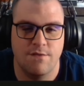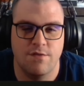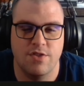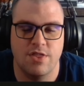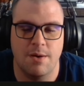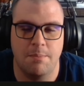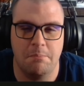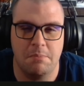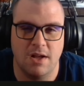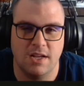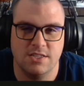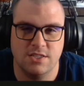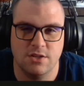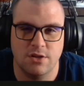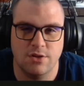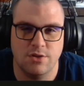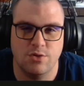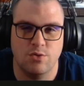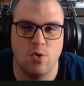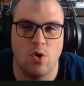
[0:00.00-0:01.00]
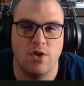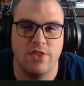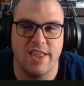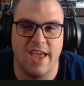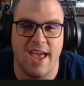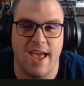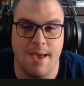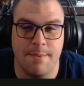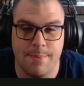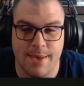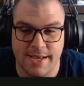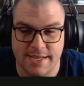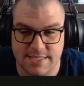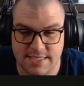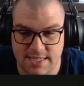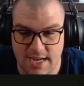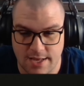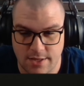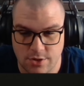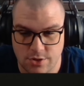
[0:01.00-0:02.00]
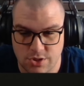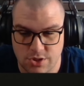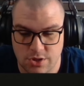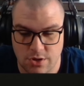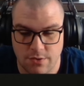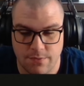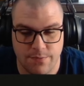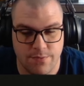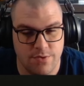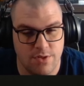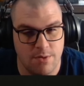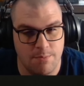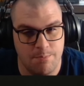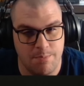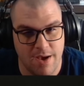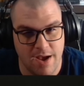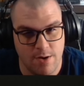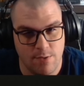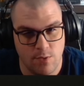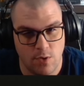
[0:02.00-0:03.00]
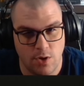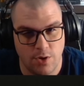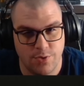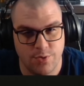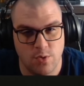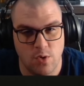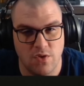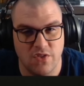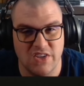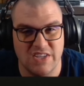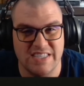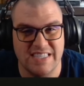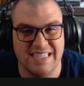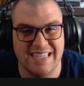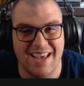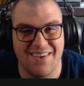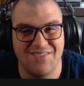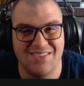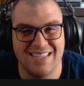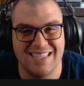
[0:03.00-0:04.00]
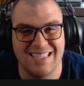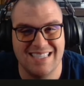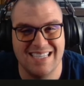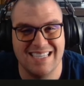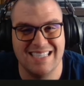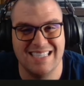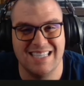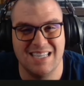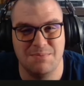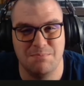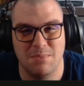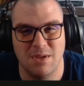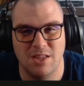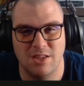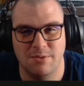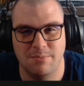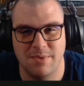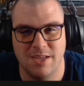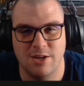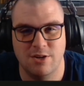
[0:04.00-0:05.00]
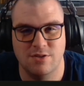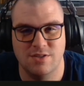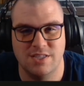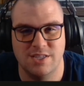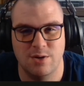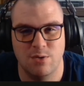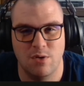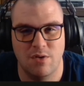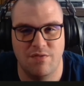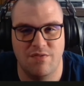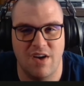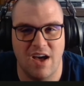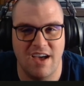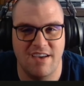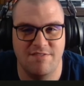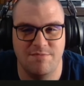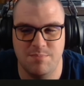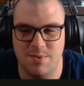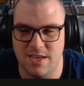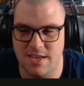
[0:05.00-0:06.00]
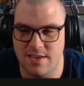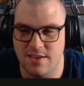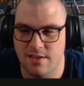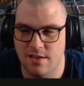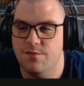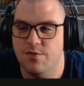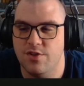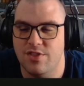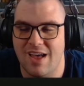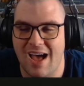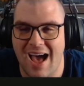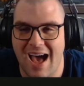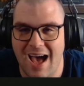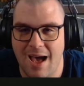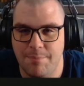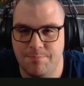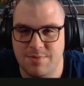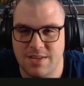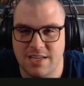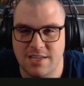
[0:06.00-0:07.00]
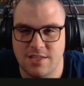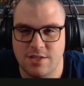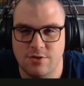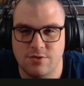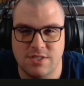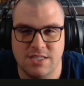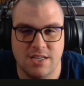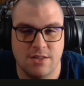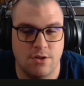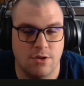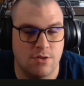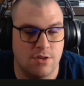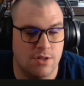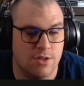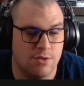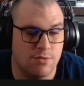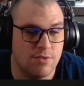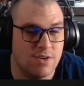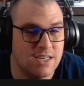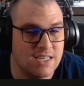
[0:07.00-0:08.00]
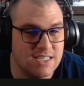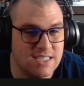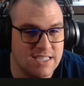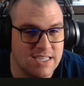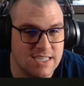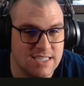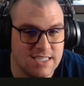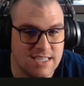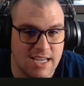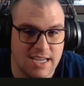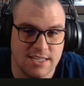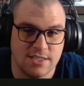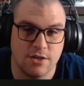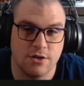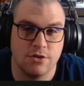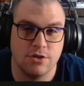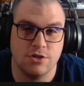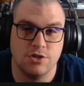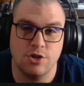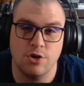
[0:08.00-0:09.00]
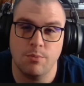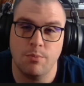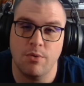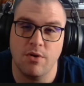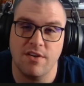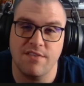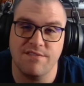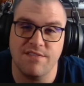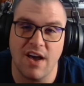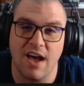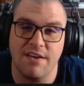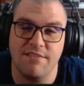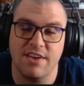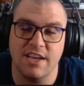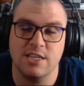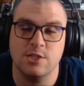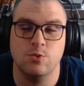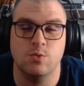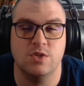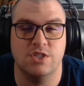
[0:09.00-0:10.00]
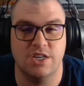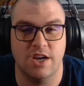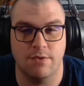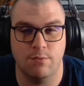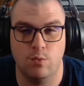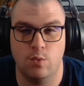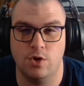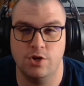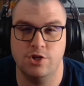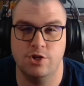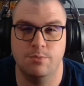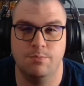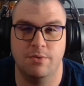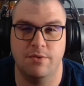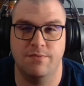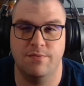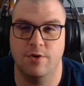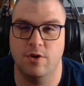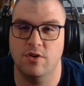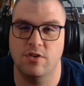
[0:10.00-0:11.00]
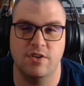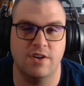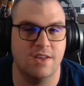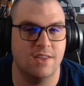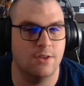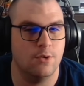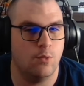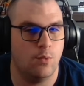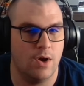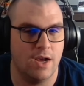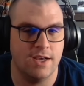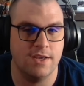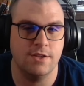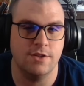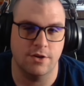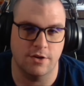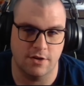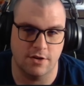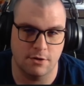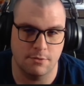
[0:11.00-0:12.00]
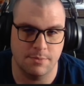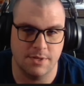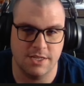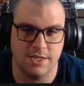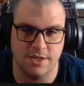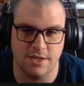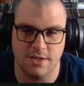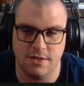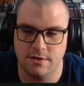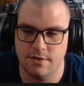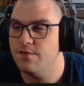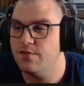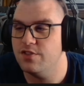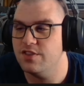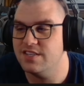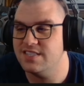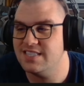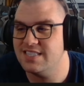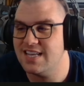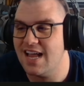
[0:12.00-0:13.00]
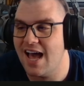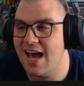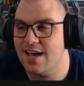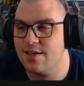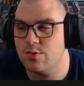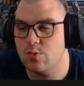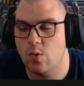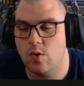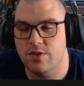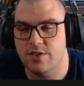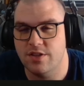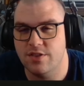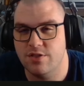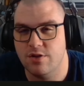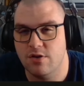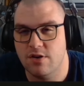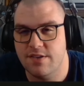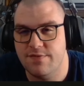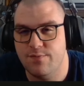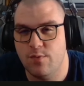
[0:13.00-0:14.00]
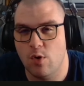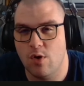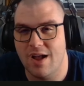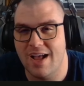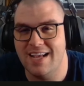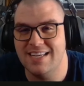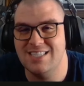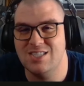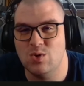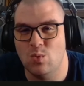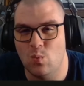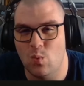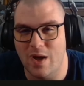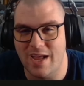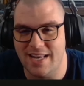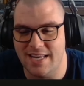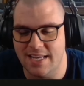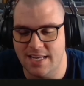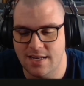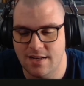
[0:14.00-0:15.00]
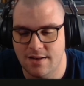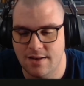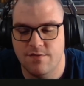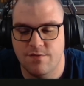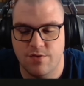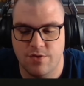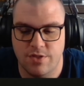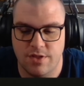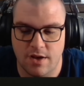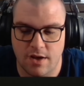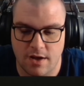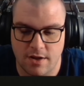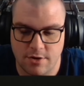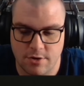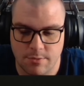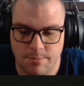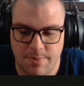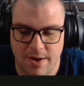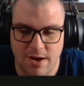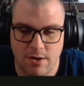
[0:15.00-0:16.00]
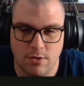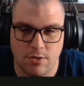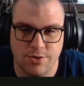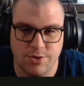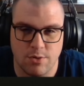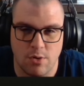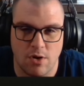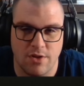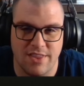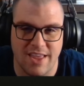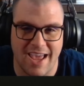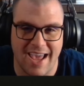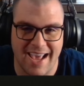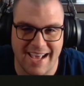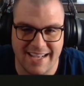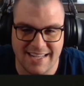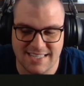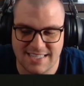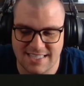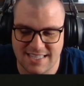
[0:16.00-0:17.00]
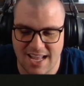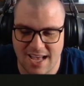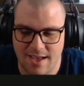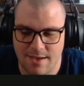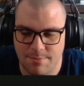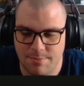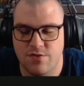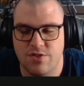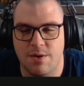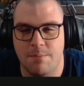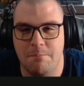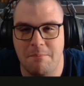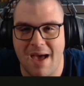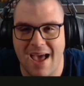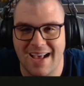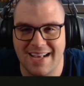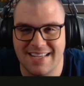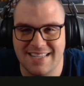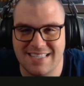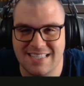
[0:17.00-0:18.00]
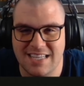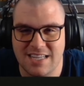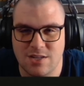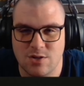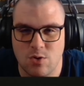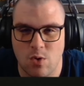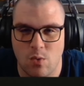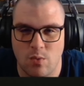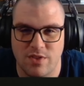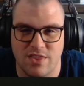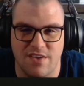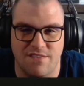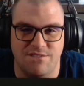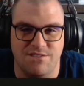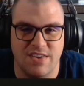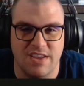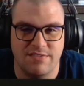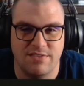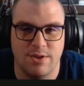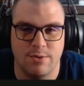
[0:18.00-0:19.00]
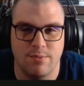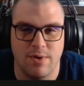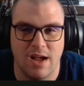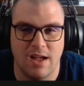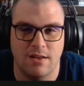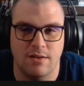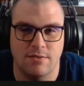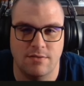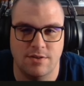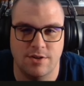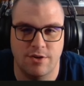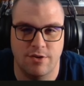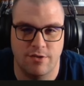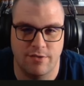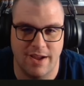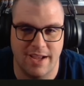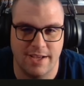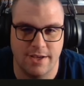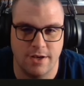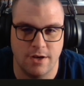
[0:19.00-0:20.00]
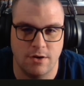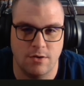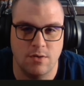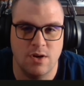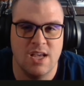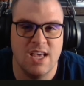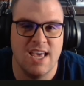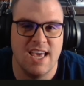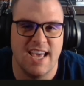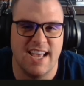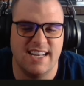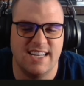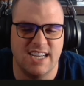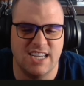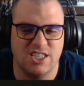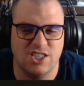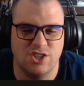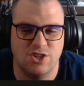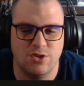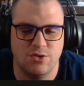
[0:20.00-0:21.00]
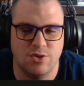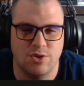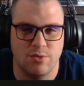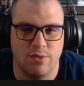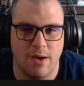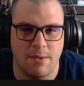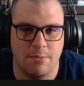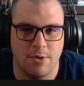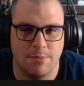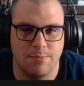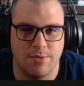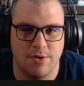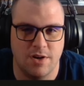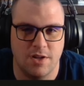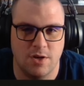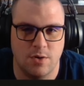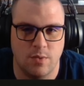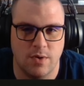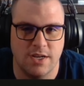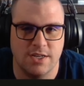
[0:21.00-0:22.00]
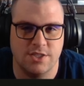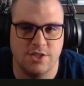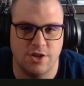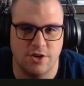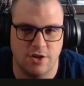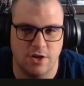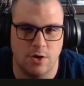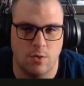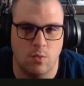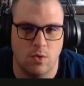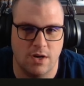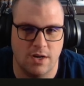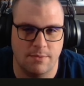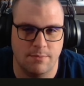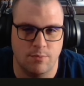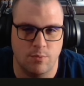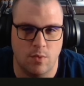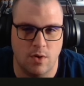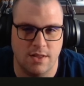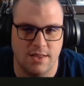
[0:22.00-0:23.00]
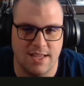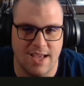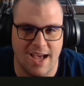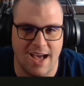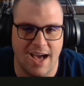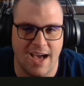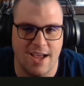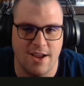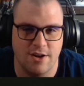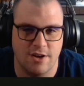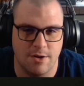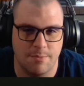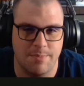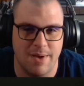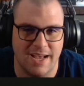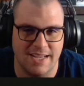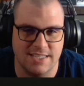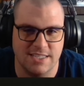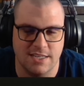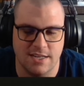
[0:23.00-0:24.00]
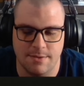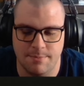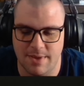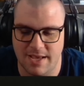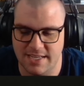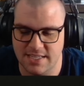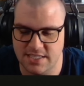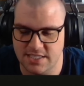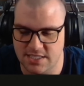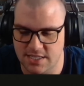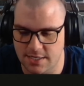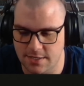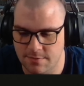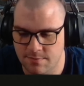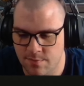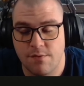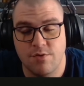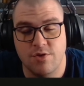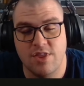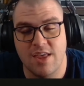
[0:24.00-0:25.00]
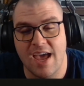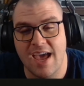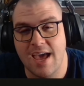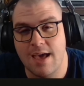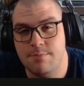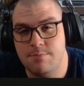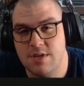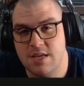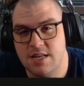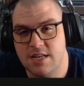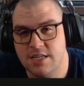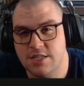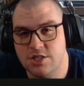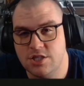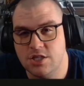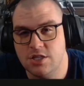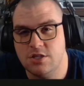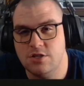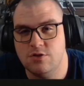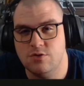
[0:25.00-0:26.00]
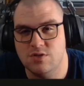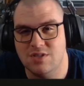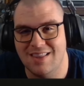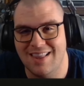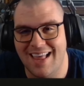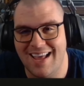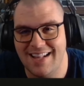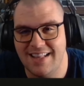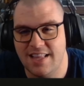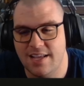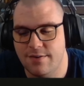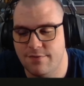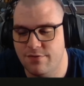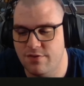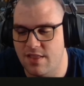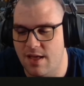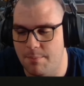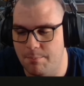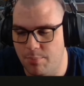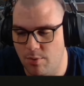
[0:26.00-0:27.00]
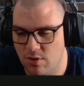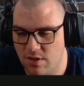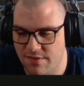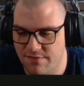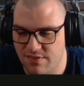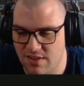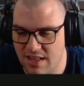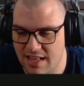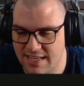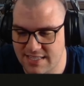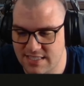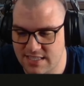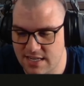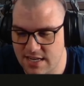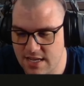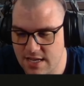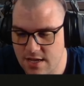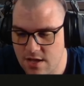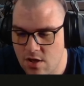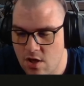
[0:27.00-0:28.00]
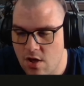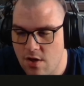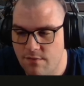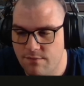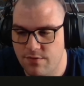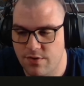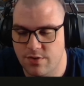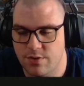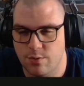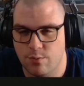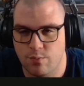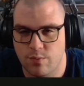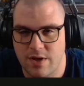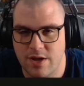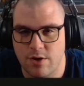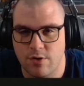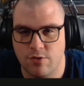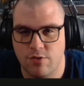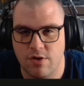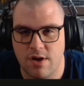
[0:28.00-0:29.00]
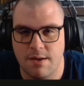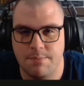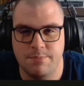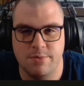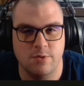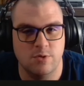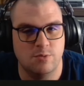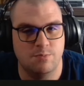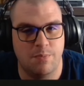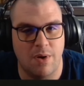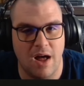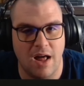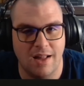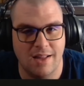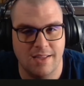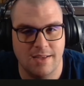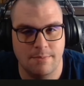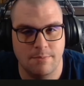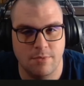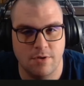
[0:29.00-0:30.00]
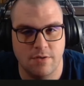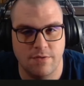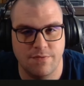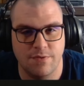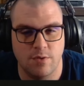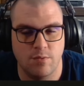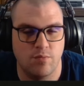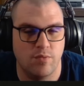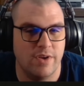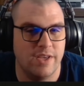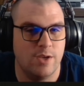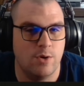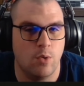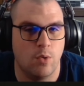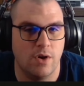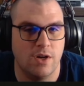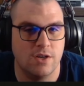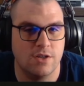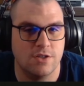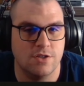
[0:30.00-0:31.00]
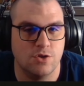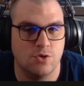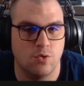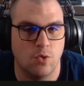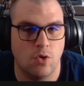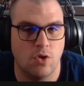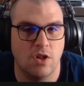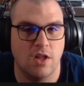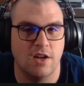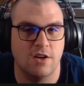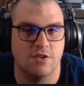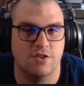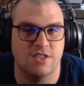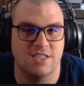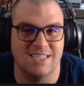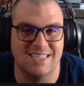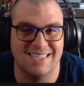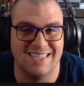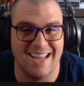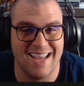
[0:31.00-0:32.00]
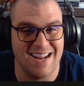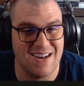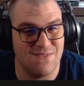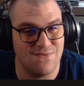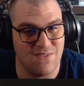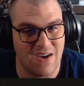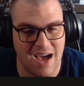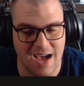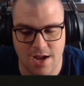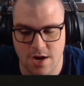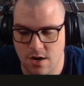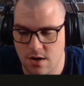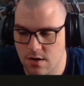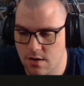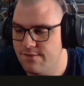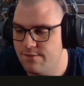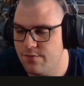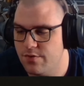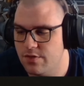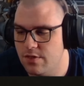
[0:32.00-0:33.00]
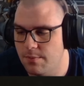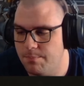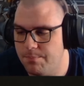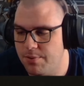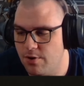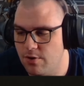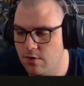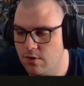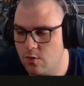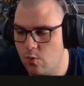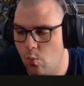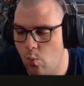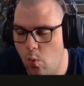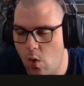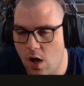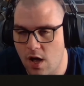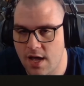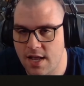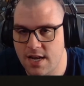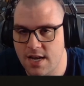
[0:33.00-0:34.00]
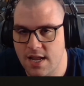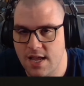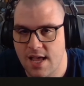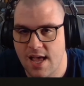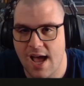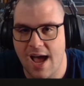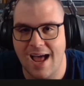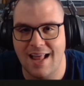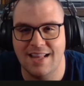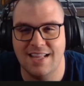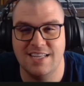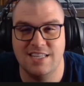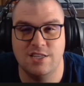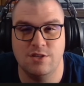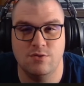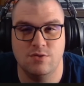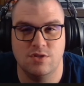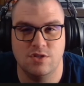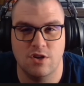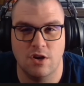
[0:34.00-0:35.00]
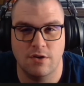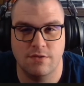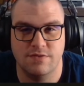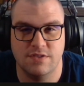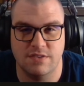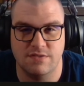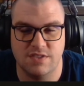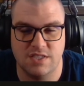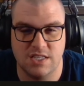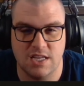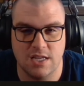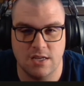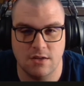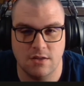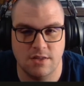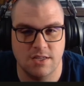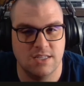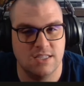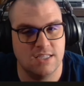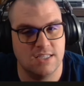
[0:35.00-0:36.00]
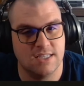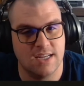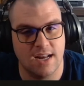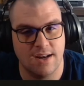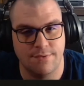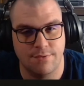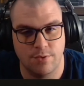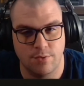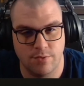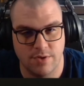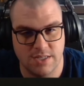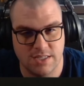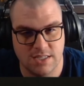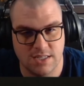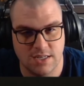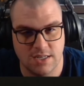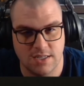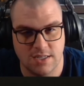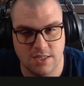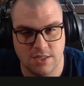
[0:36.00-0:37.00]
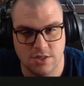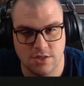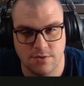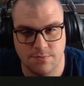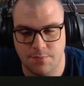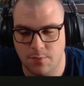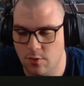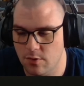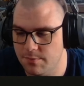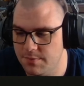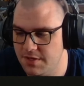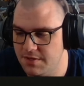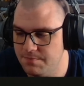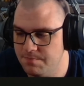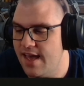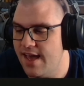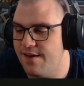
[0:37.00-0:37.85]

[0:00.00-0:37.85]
For the muzzle, throw on the MX silencer. For the barrel, throw on the 760mm 05B. For the optic, use either the 3 to 6x or the 2.5x, whichever one you prefer. Either way, you're going to be good. For the stock, throw on the 34S weighted. For the underbarrel, throw on the hand stop. The magazine, go with the 50 round Gorenko. It does chew through ammo pretty quick, so you're going to want that higher capacity magazine. For the ammunition, use lengthen for that bullet velocity. For the rear grip, use polymer for recoil control under sustained fire. For the perk 1, I like to use Nerves of Steel. This is kind of a recent addition for me.